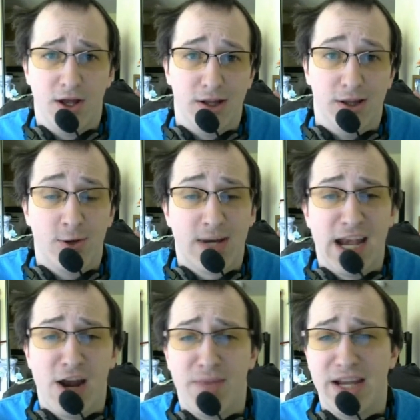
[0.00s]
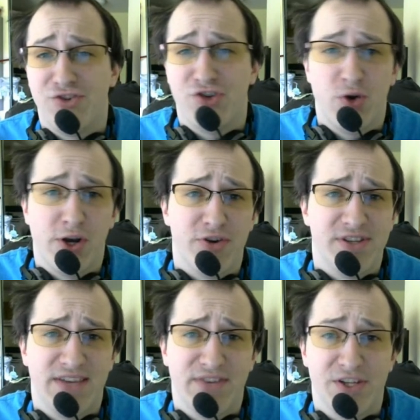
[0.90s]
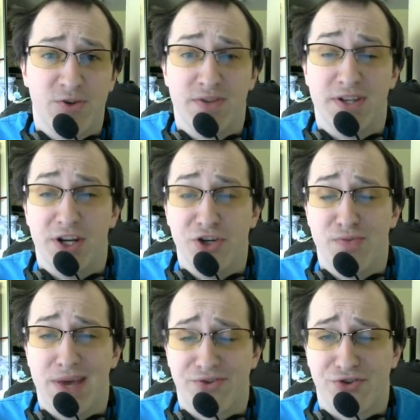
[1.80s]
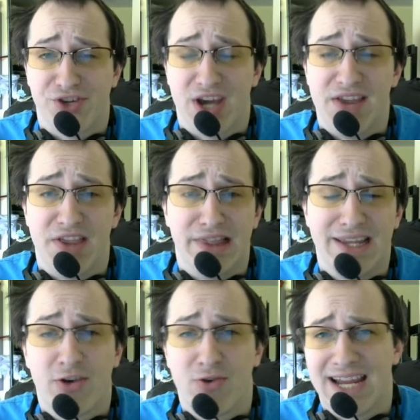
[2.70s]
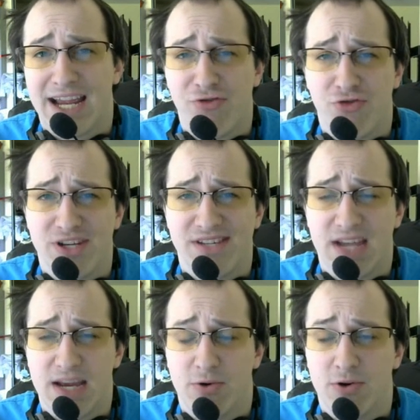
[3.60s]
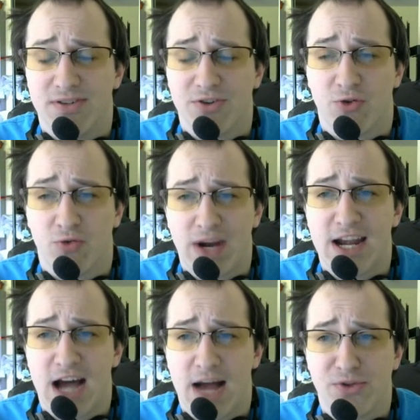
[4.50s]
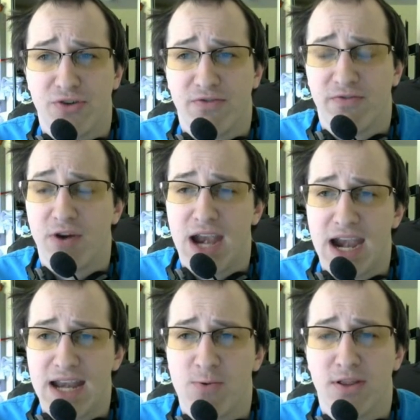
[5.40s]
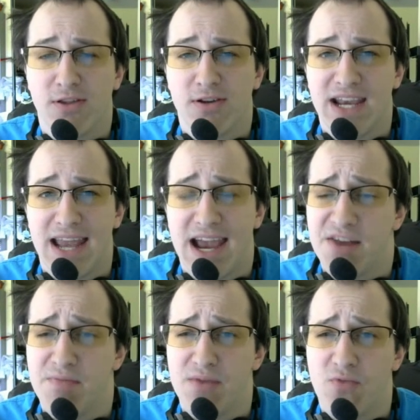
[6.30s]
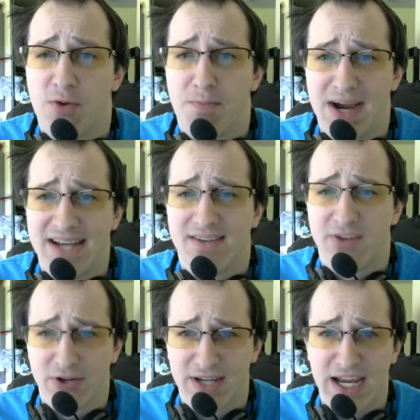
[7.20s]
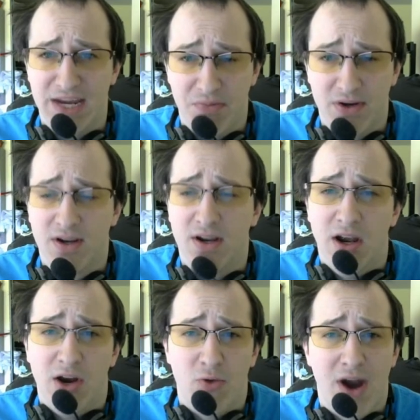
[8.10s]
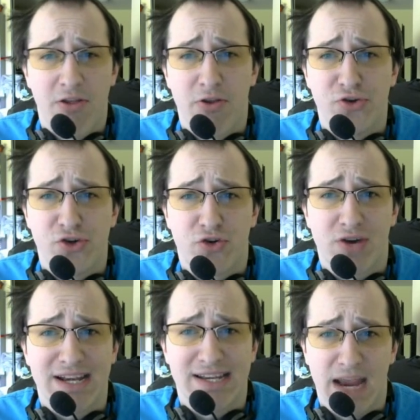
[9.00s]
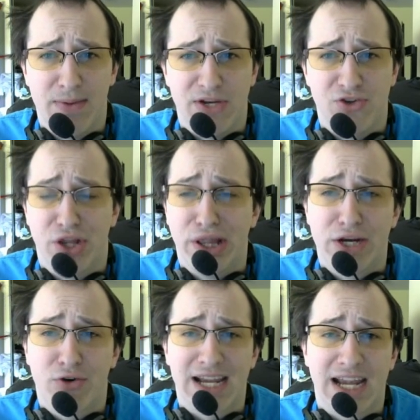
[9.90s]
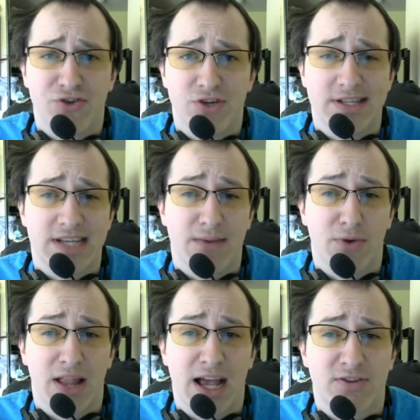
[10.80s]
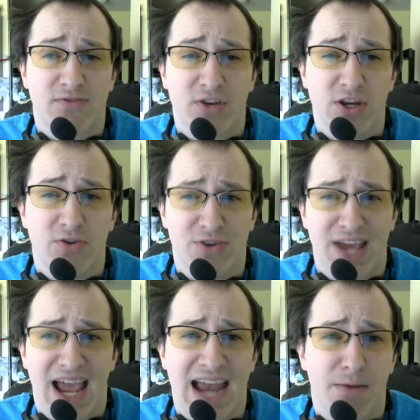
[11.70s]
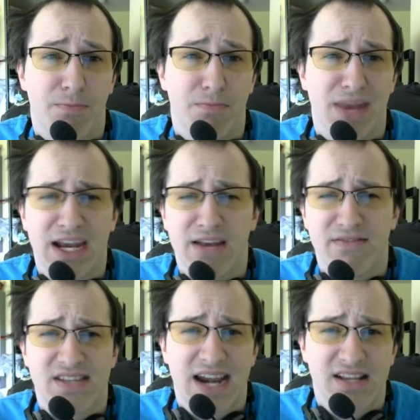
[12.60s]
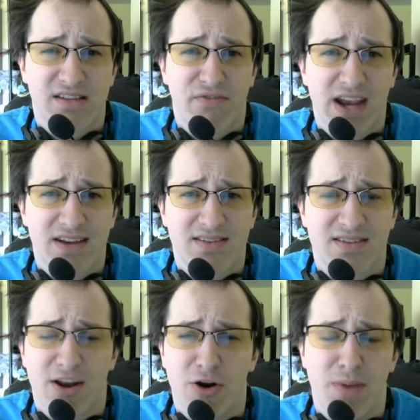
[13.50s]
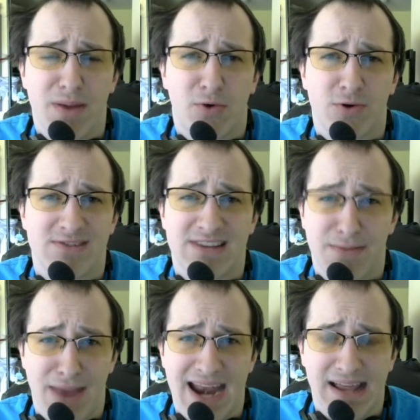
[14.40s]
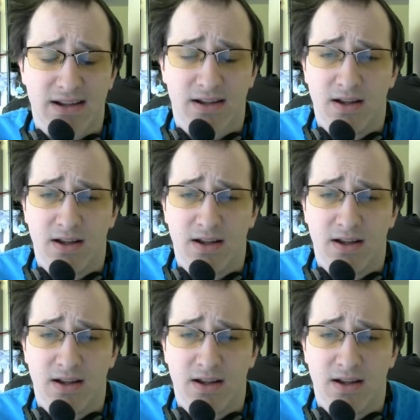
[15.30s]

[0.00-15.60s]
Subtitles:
Located on page 272 of the Dungeon Master's Guide, the Lingering Injuries table is a great option for anyone looking to add a bit more bite to their game. Rather than straight damage, the Lingering Injuries table allows for you to add negative status effects that are a bit more cinematic.